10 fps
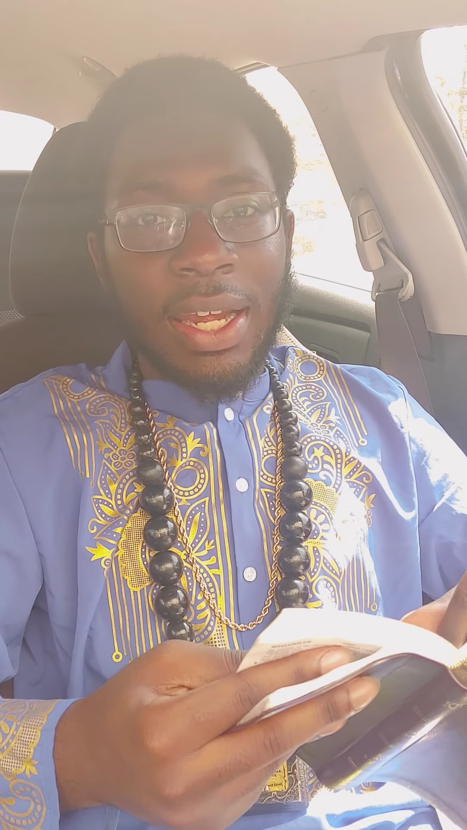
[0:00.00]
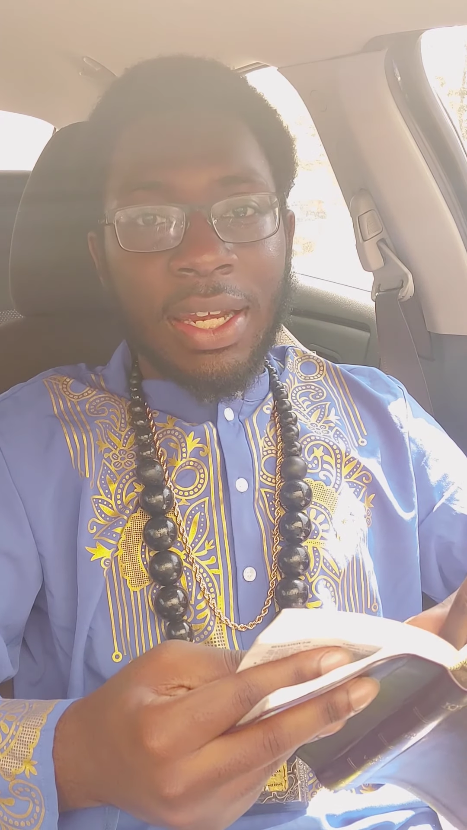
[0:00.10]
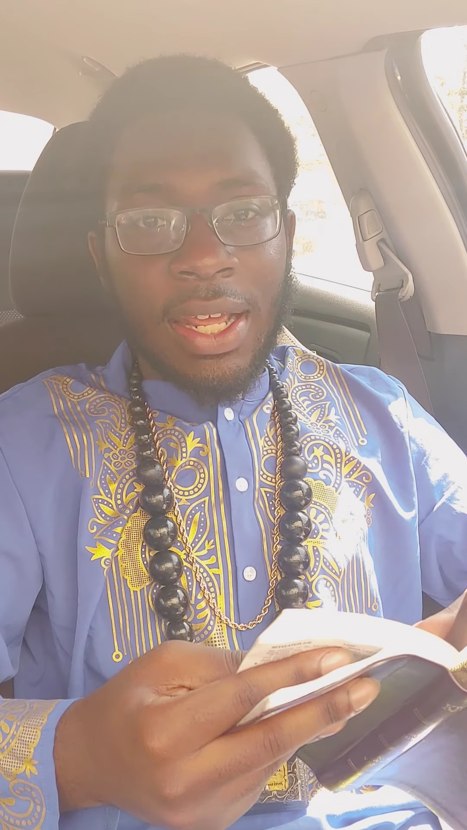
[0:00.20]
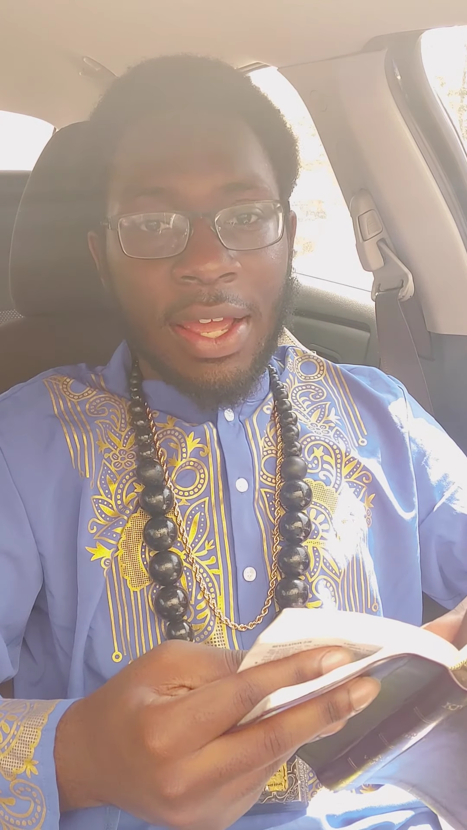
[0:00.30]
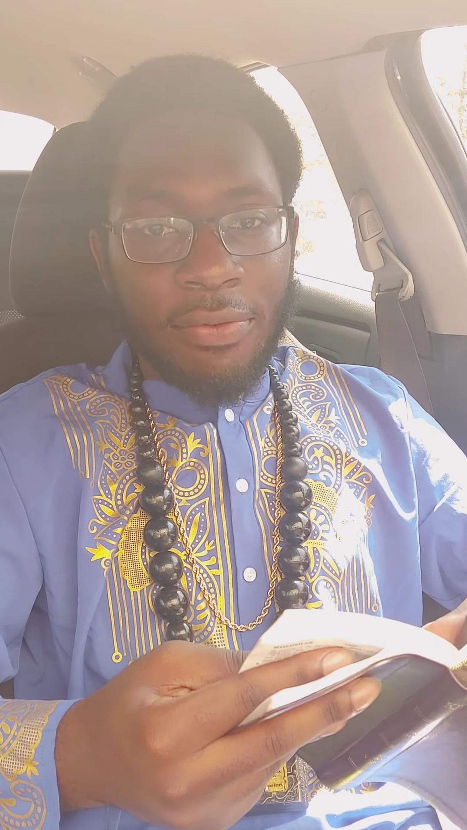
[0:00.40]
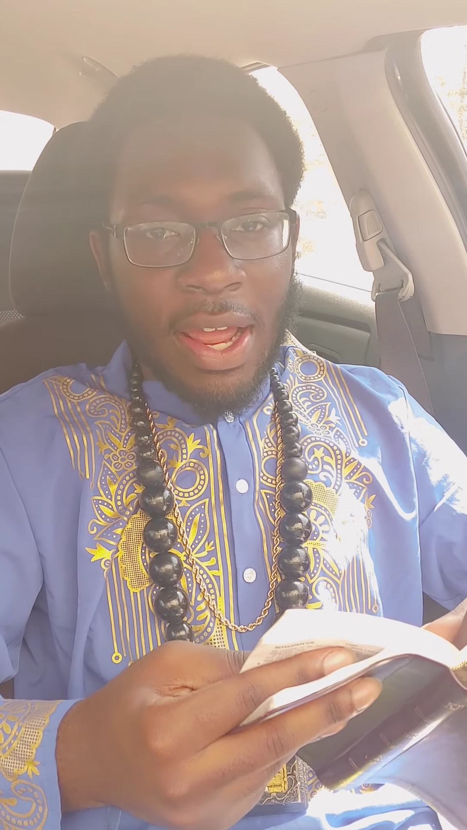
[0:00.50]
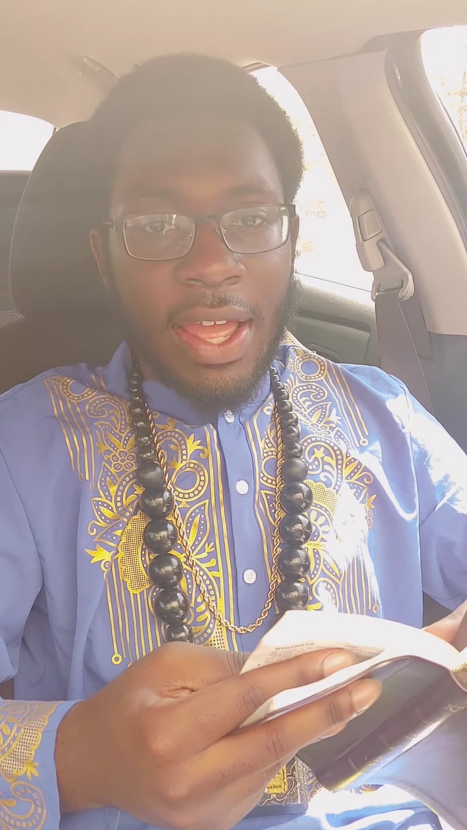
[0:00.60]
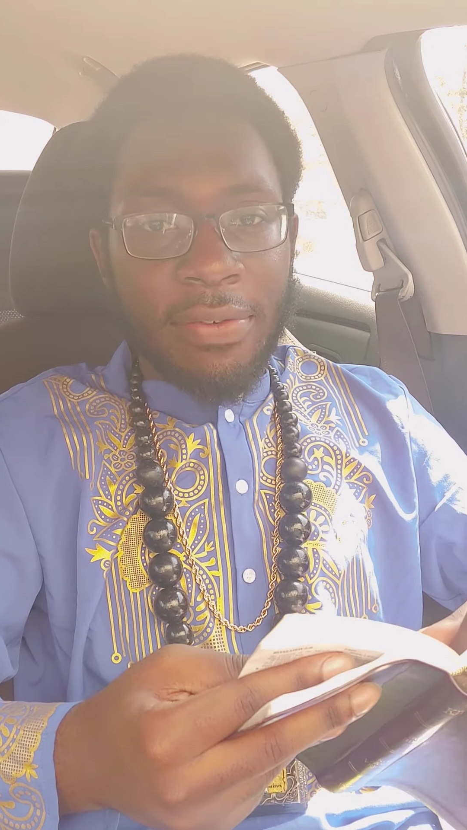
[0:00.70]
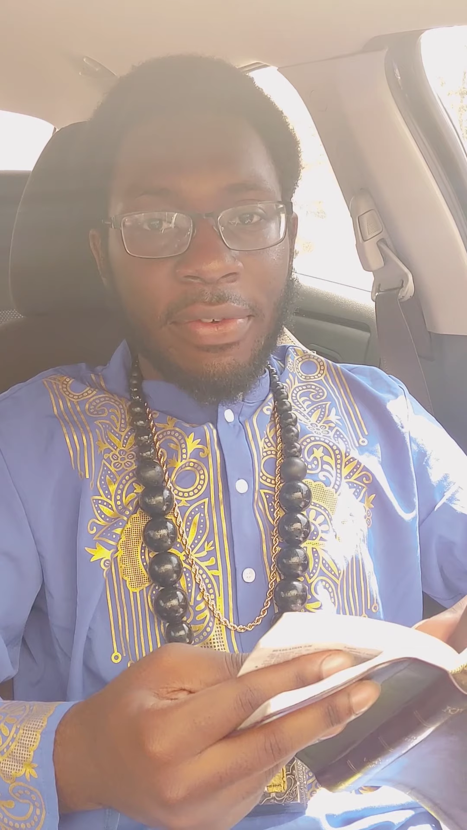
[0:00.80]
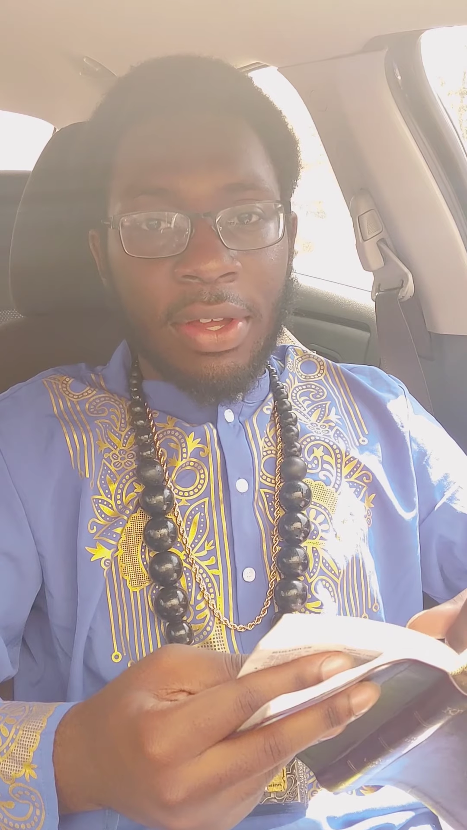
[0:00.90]
in the day of
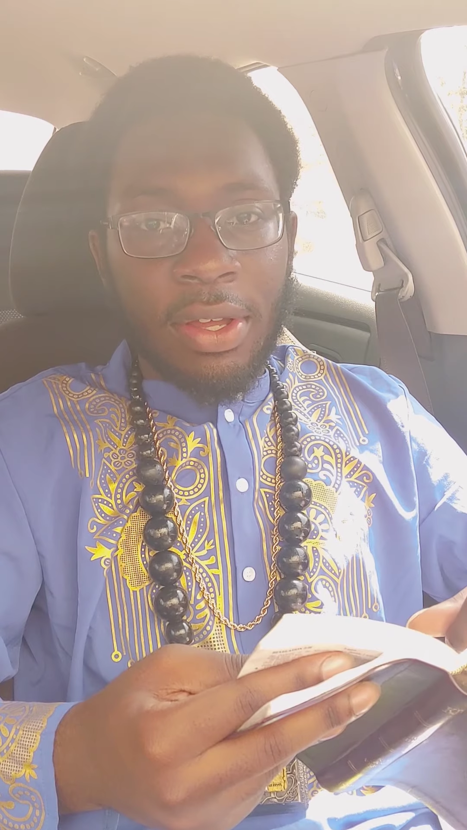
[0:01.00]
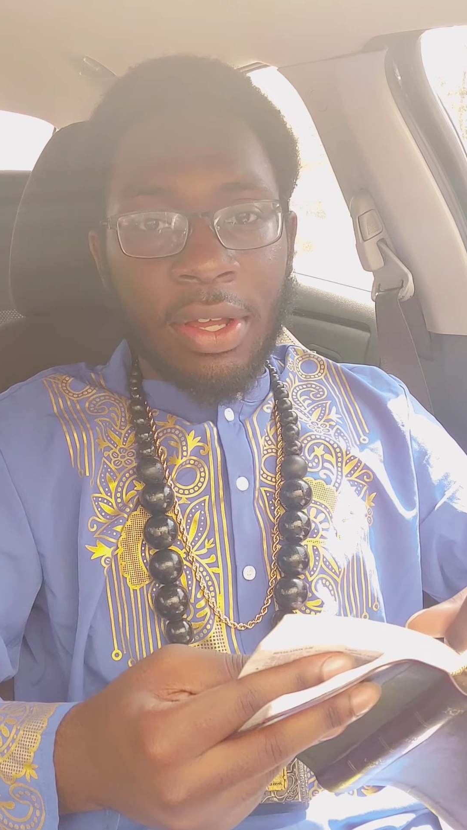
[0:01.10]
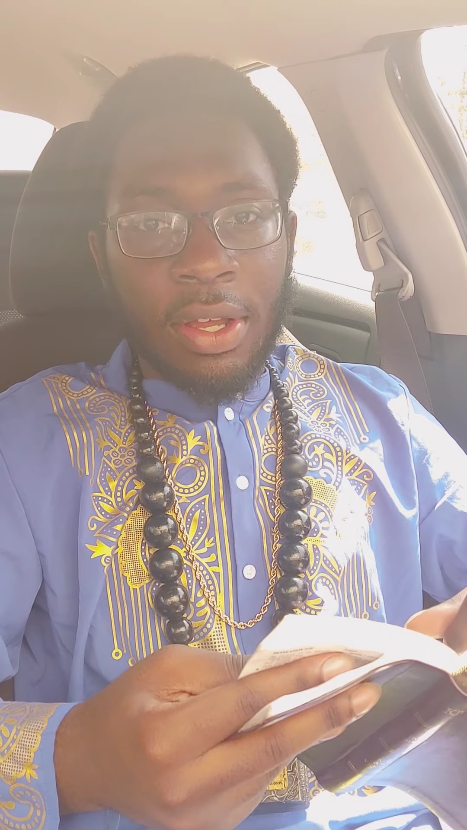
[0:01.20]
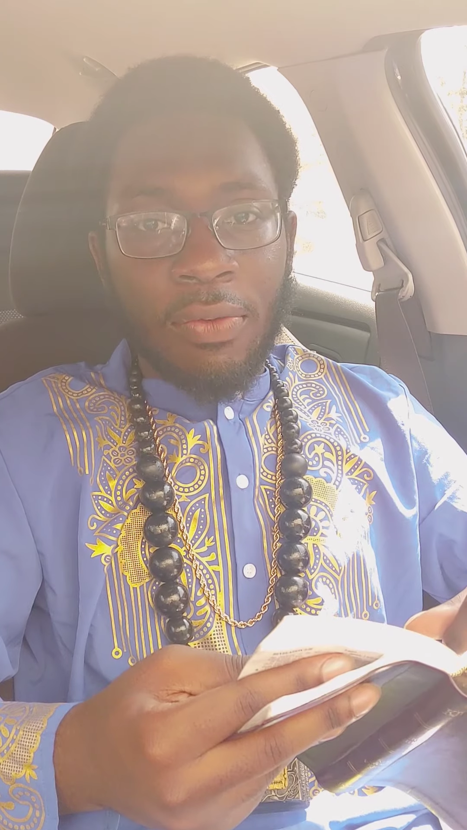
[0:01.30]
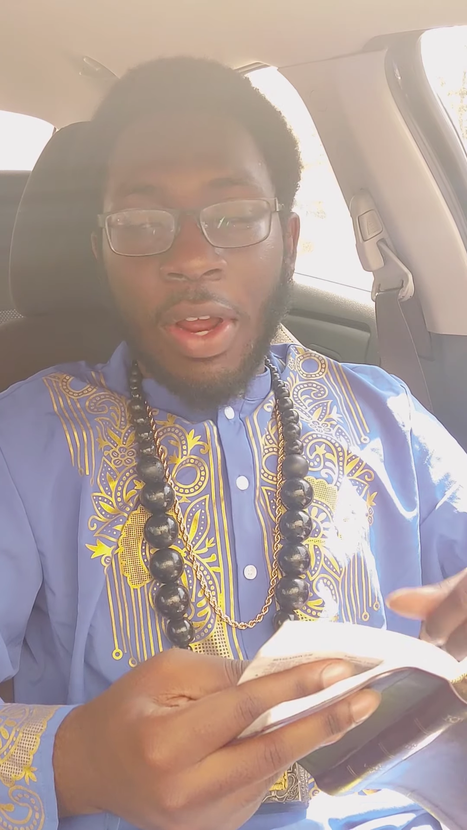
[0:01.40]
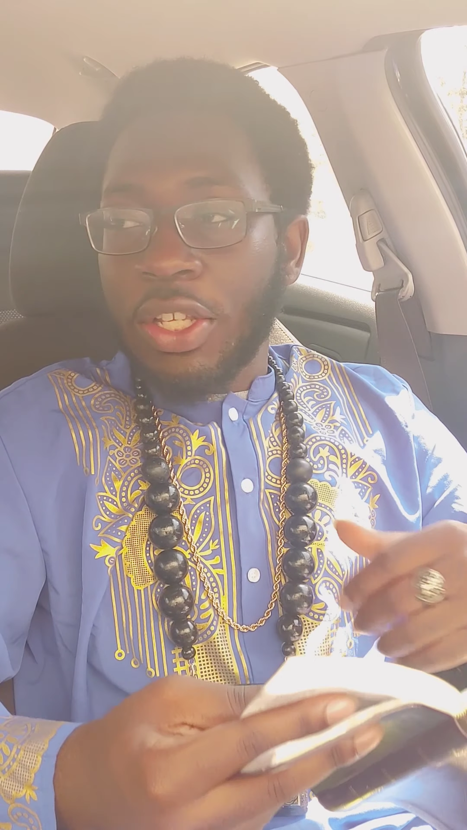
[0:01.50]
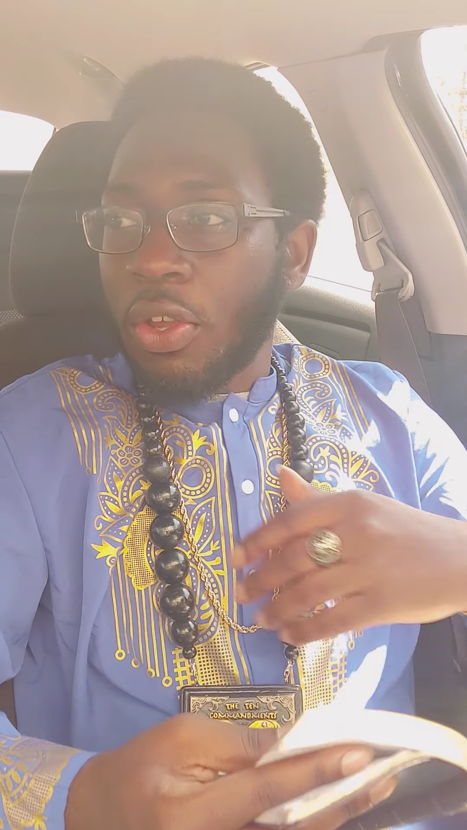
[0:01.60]
wrath, right?